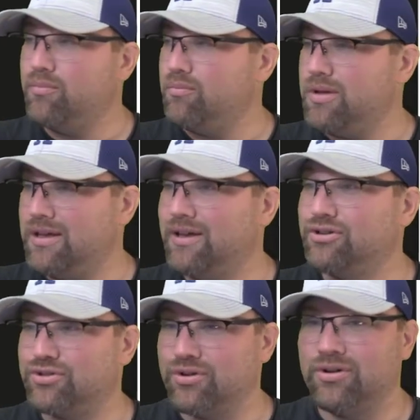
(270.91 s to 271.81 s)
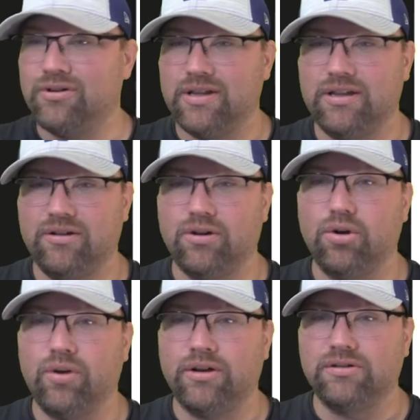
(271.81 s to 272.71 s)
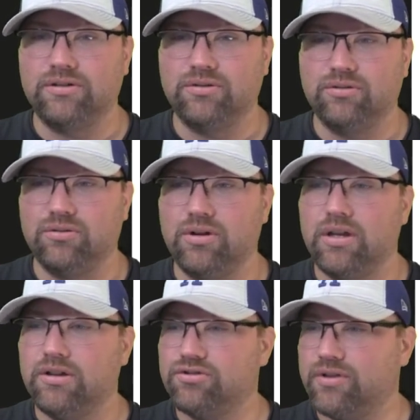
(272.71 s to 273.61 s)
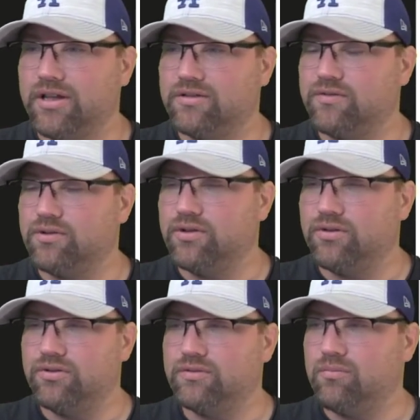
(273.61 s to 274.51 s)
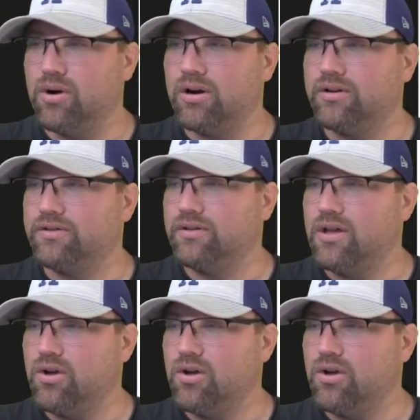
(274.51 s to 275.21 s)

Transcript: be assured that you're going to transfer those marks